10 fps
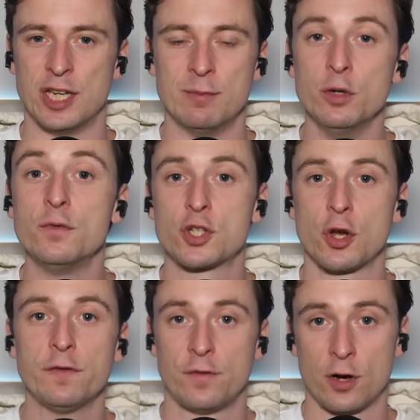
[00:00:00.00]
And he moved
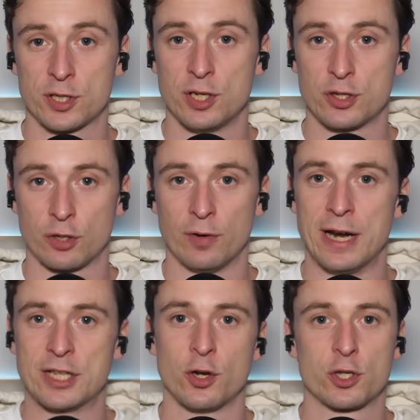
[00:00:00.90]
so fast in his career,
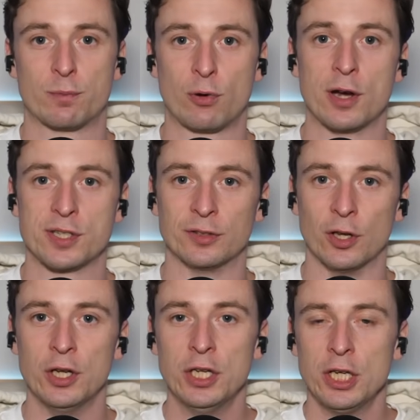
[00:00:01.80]
it's not surprising that,